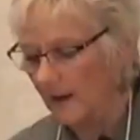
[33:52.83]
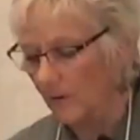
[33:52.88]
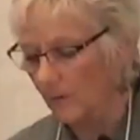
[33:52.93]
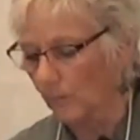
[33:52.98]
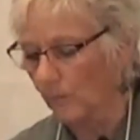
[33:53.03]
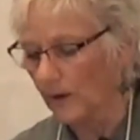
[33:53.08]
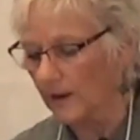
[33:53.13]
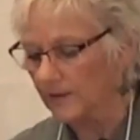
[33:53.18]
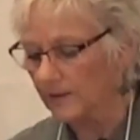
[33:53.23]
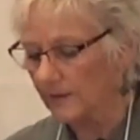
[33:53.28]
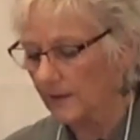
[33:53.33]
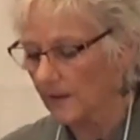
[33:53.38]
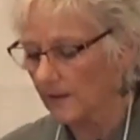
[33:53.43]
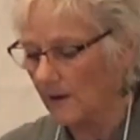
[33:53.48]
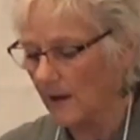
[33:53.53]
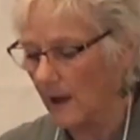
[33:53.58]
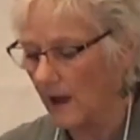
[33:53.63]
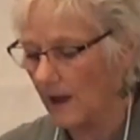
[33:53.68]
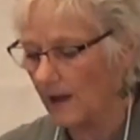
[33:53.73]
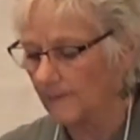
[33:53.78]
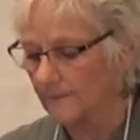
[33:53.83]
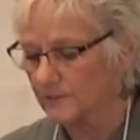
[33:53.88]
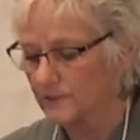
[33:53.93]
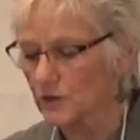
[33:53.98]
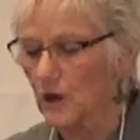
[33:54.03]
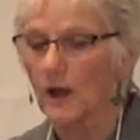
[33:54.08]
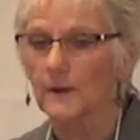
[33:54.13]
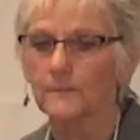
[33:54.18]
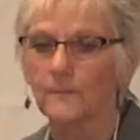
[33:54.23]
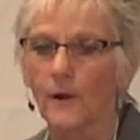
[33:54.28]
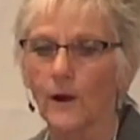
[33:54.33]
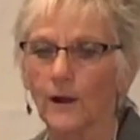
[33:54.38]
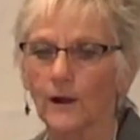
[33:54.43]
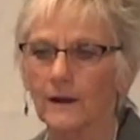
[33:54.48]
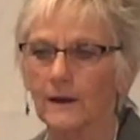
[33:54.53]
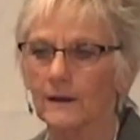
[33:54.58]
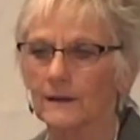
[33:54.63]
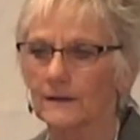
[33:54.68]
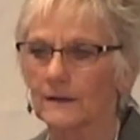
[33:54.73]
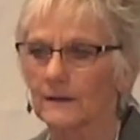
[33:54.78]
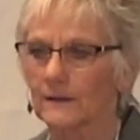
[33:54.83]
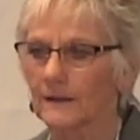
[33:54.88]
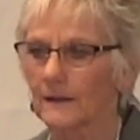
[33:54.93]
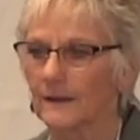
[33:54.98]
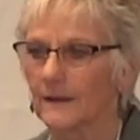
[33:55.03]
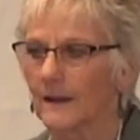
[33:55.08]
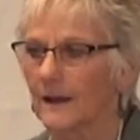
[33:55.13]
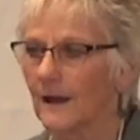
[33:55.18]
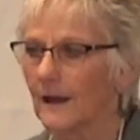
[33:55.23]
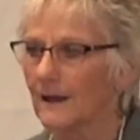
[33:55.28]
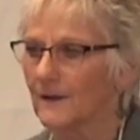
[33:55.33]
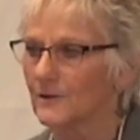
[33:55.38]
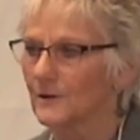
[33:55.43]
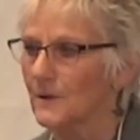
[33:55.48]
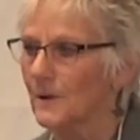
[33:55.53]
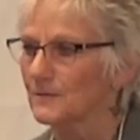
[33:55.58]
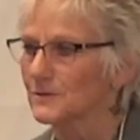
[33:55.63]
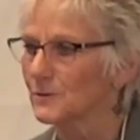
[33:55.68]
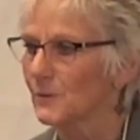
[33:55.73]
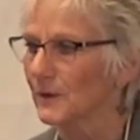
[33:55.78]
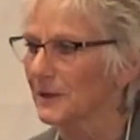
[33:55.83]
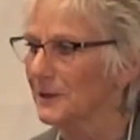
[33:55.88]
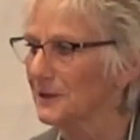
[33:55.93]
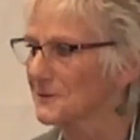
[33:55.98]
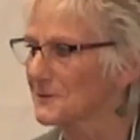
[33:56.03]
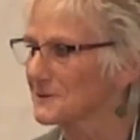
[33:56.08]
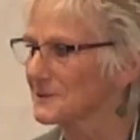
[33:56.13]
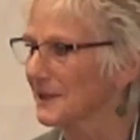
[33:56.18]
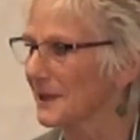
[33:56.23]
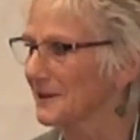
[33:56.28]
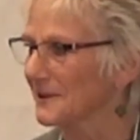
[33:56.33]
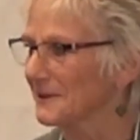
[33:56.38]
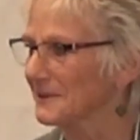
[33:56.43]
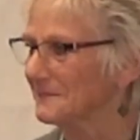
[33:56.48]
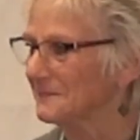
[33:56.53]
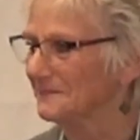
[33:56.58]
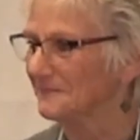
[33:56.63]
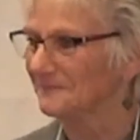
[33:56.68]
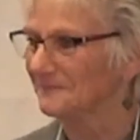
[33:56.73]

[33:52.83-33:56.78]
with John Mark 20 years later.